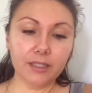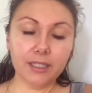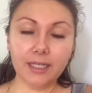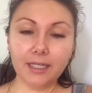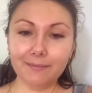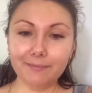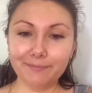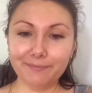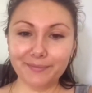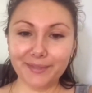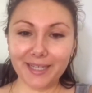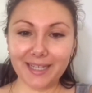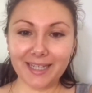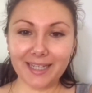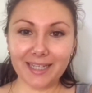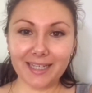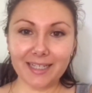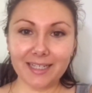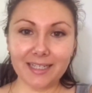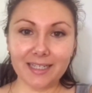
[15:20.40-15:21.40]
Currently,
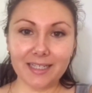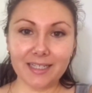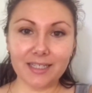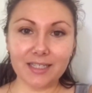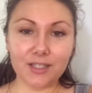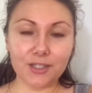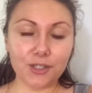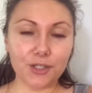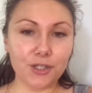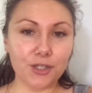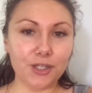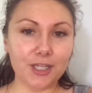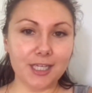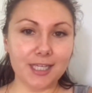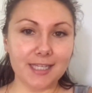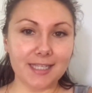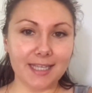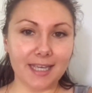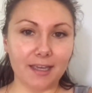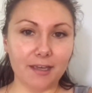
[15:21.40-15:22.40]
it is
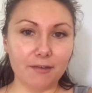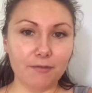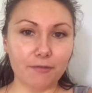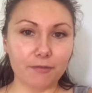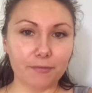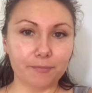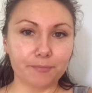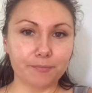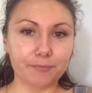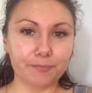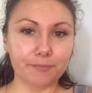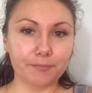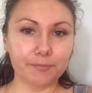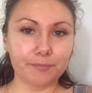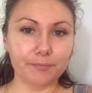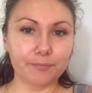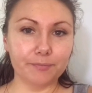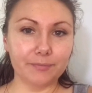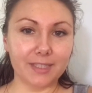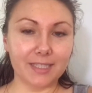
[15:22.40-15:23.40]
New Year's Eve,
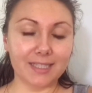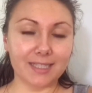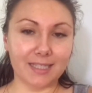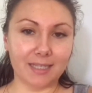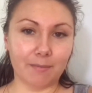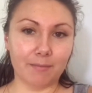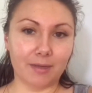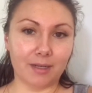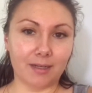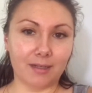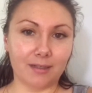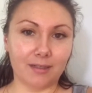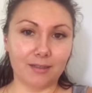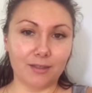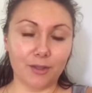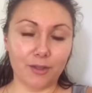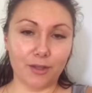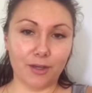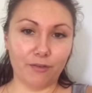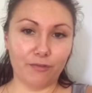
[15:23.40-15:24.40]

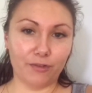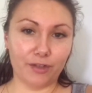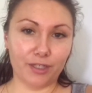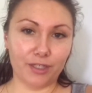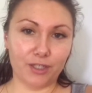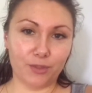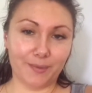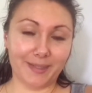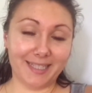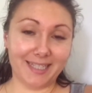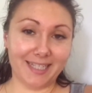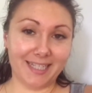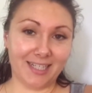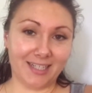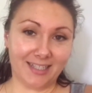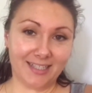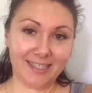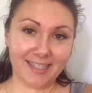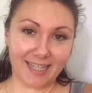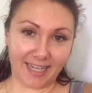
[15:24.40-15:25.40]
December 31st,
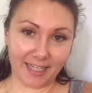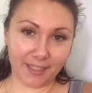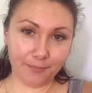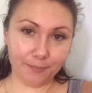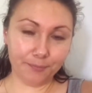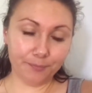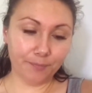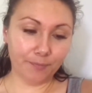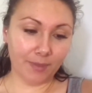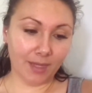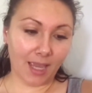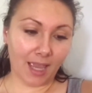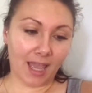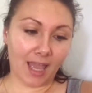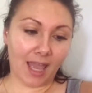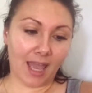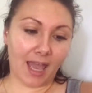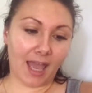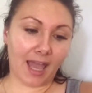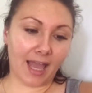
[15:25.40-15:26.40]
2019,
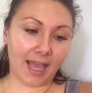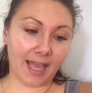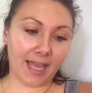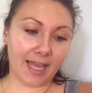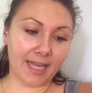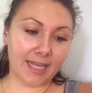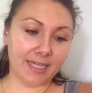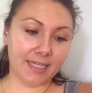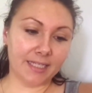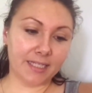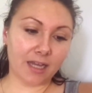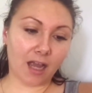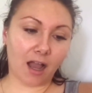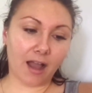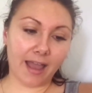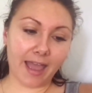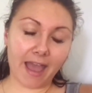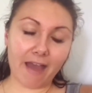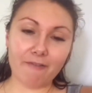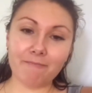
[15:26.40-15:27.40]

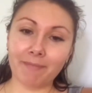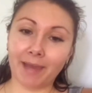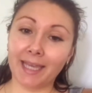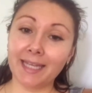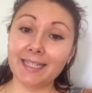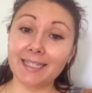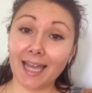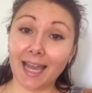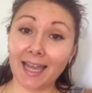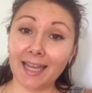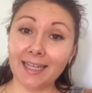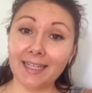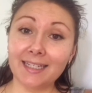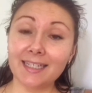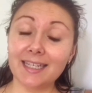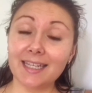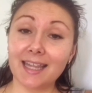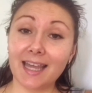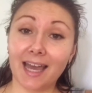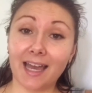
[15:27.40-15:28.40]
and I have
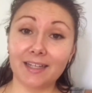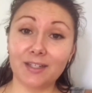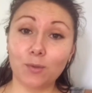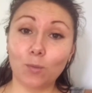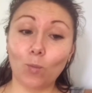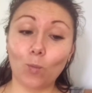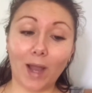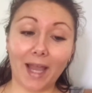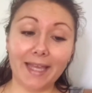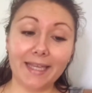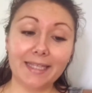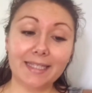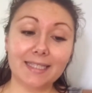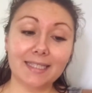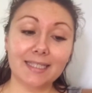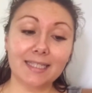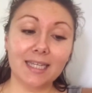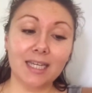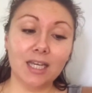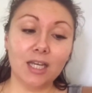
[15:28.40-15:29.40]
maintained that
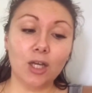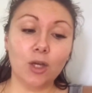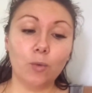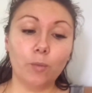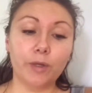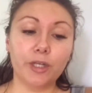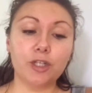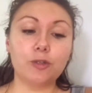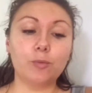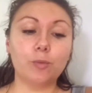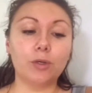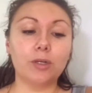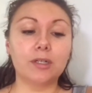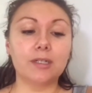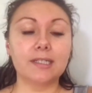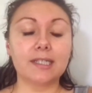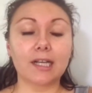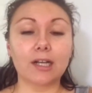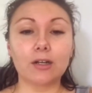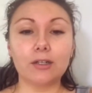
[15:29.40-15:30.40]
weight,
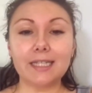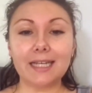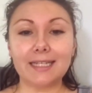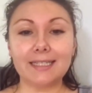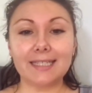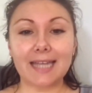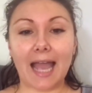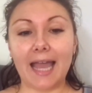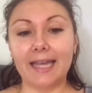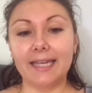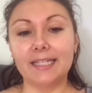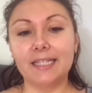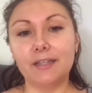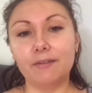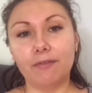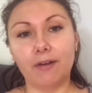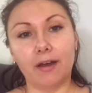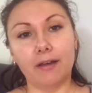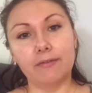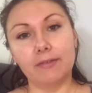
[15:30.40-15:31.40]
which was, I got down to
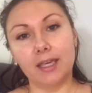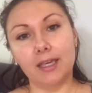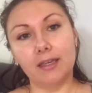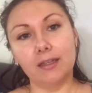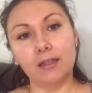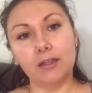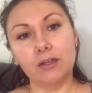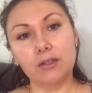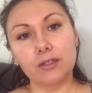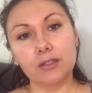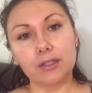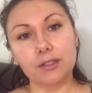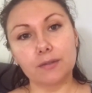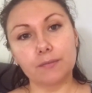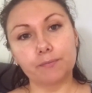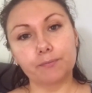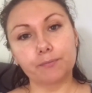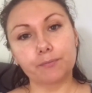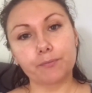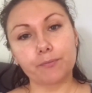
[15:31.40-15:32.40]
85
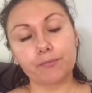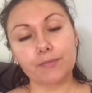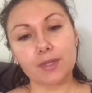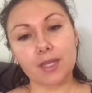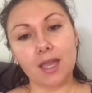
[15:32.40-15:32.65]
kilos,